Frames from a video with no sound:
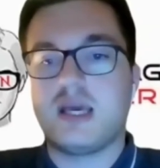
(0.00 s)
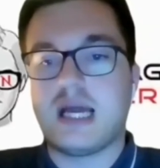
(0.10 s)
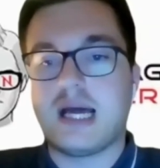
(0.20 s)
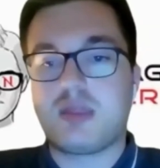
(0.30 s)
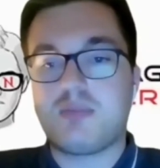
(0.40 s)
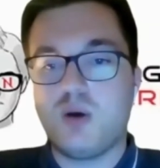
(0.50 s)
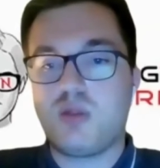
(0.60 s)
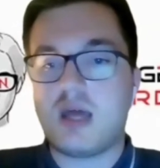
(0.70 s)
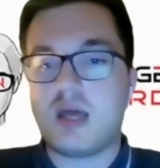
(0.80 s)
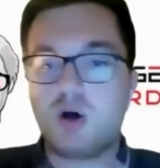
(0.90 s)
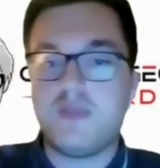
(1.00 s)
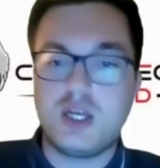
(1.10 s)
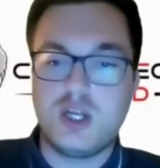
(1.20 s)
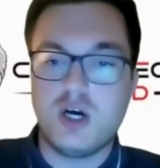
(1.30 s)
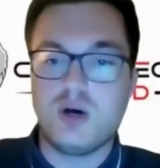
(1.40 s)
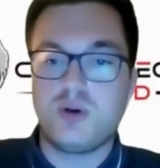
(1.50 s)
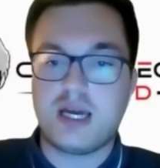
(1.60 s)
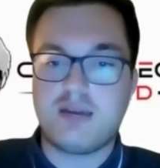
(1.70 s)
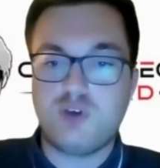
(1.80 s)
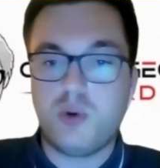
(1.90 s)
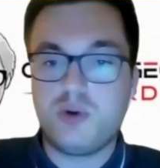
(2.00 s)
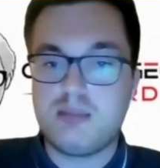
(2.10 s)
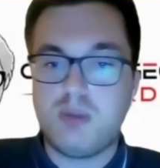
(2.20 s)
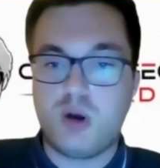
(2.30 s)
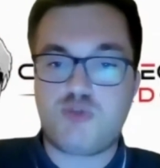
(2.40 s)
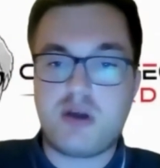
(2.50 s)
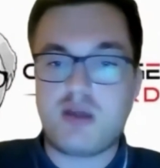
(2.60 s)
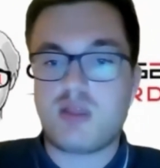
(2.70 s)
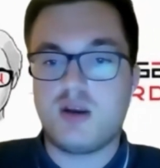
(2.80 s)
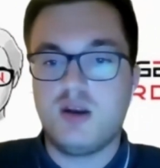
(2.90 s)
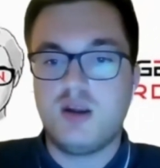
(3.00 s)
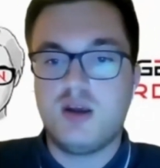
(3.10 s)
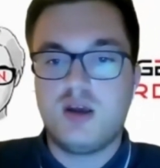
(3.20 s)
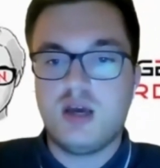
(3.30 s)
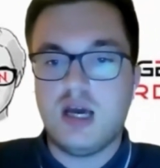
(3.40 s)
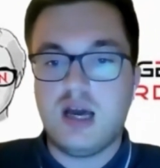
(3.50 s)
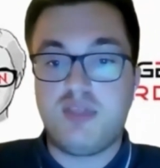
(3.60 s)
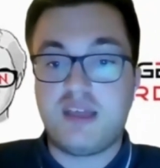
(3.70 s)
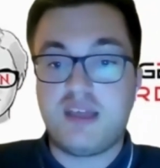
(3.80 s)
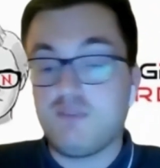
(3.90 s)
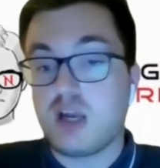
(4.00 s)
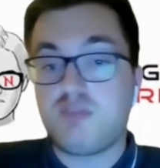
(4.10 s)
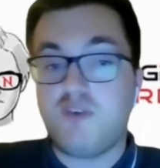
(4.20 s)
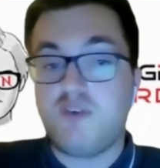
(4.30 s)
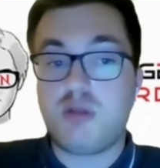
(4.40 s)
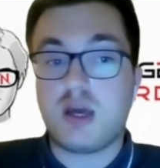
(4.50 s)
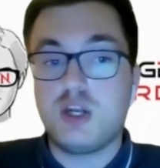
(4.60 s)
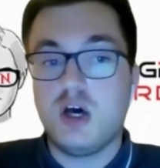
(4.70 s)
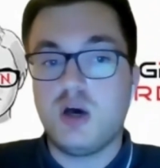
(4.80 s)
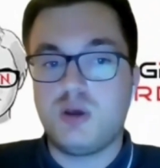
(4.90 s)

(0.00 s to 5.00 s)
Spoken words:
And I suppose like on that note, kind of going to the most recent thing that you've done, as far as I know,